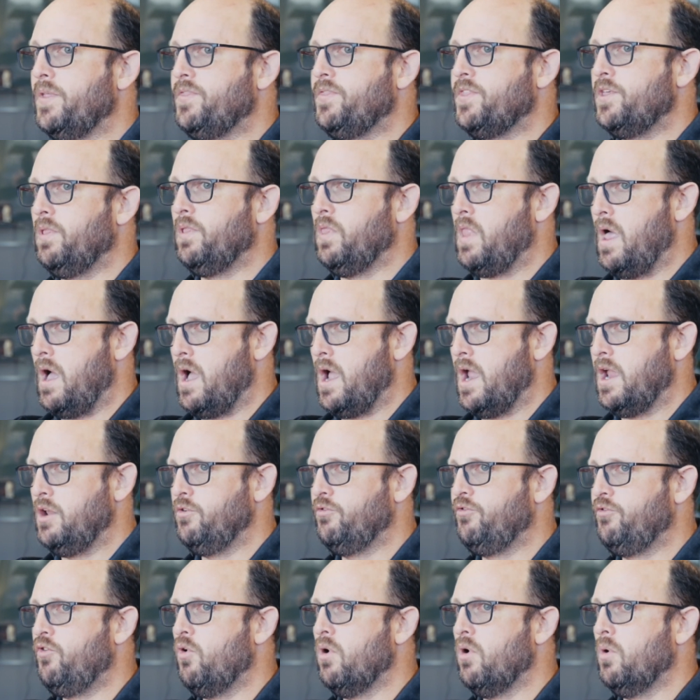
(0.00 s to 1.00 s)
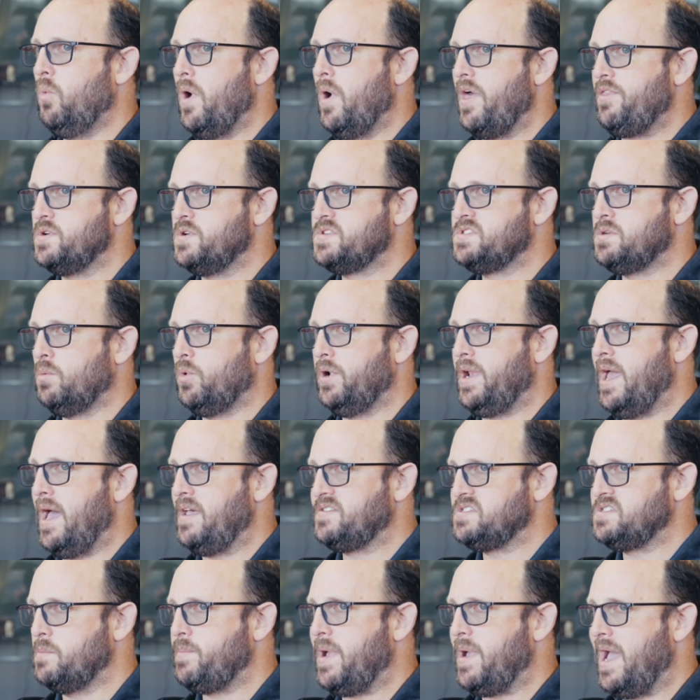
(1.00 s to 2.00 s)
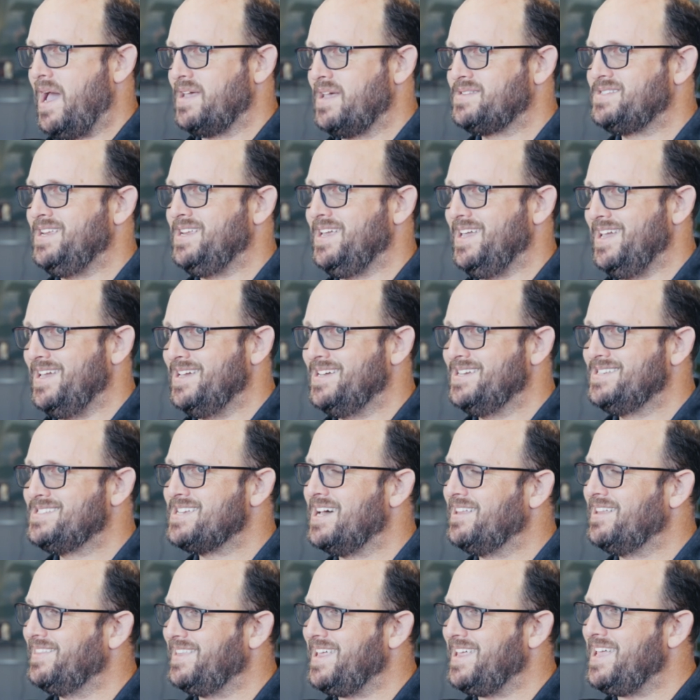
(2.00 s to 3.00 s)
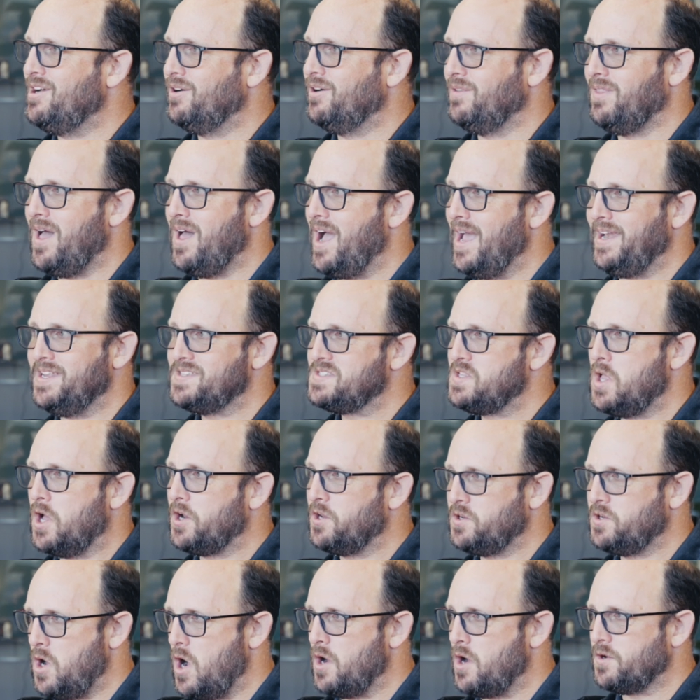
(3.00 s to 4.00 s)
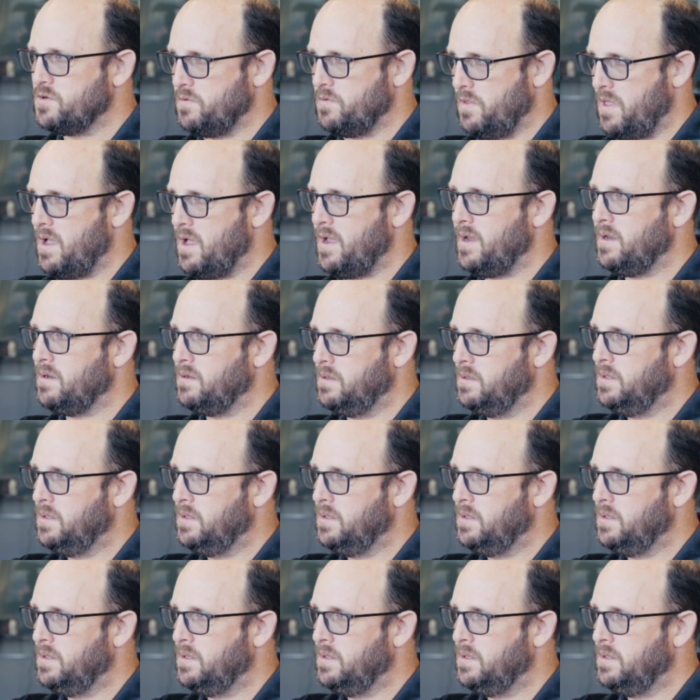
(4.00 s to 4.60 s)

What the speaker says: But the line for whether someone has capacity is a legal line. It's not a doctor line.